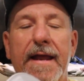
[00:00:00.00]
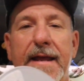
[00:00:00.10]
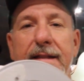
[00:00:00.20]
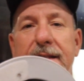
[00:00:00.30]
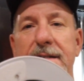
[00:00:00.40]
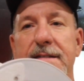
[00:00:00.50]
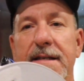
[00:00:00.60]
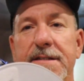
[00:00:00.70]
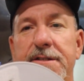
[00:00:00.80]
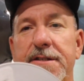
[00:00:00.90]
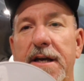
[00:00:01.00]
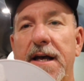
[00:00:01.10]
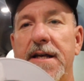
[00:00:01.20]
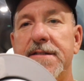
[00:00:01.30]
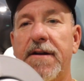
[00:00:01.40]
get these things
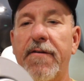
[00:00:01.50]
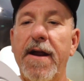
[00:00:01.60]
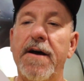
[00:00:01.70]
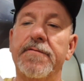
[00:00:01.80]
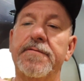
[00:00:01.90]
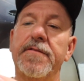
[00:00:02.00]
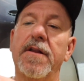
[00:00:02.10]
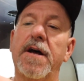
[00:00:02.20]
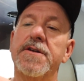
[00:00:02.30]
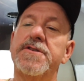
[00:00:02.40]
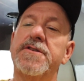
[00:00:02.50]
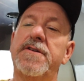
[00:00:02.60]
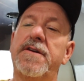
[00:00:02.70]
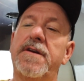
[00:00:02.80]
just around flush,